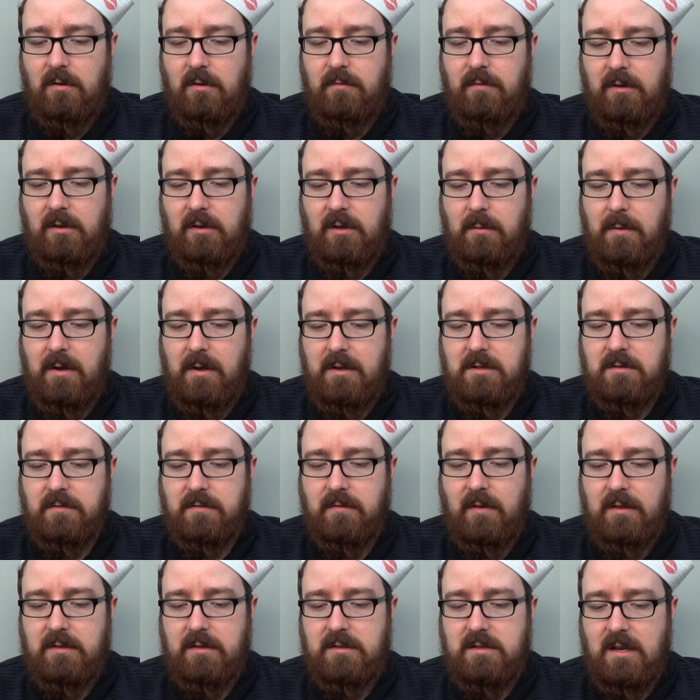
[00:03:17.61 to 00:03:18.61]
I think it makes a
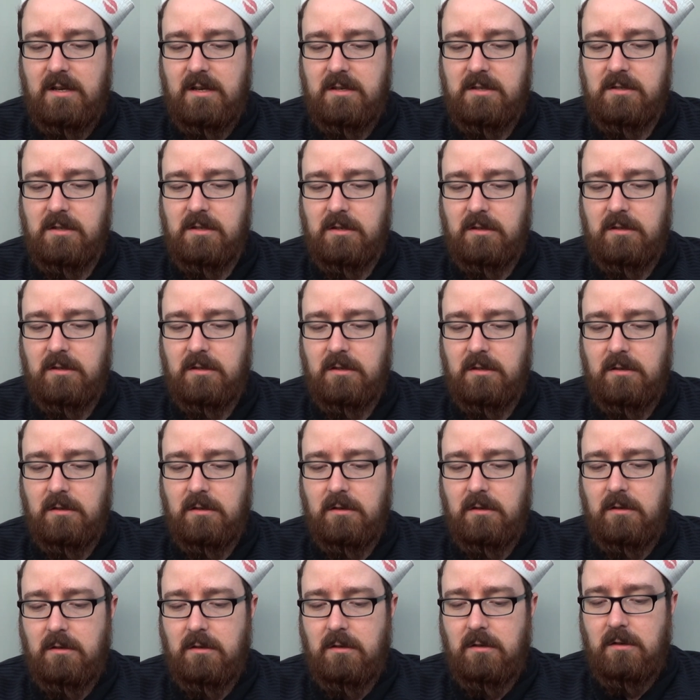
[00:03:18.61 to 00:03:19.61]
fantastic
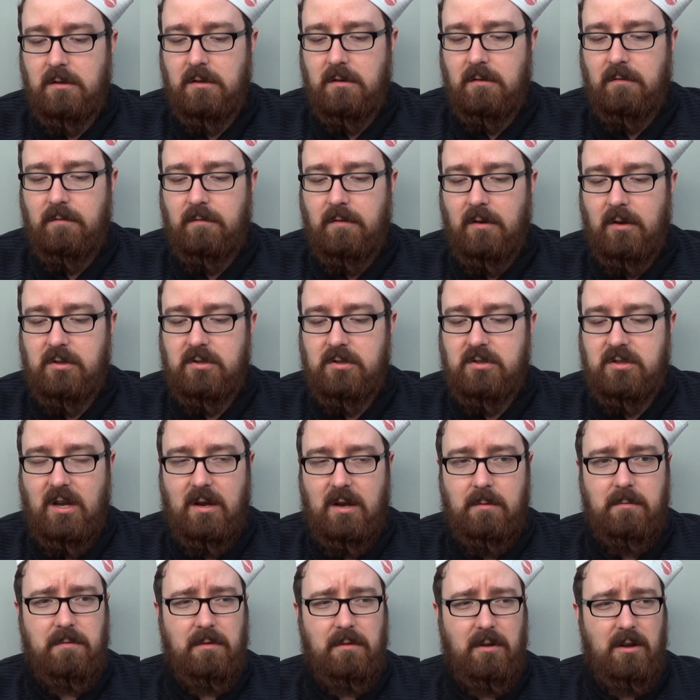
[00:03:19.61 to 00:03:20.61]
first
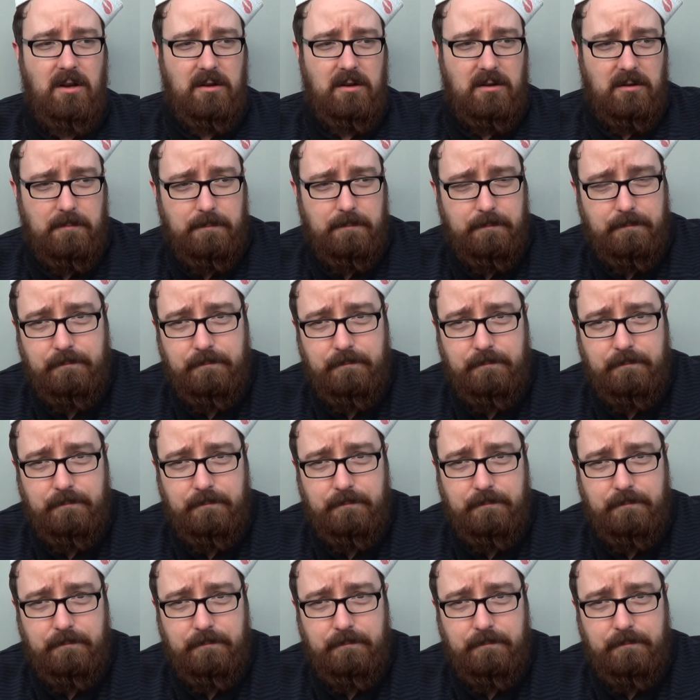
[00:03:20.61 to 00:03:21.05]
time flake.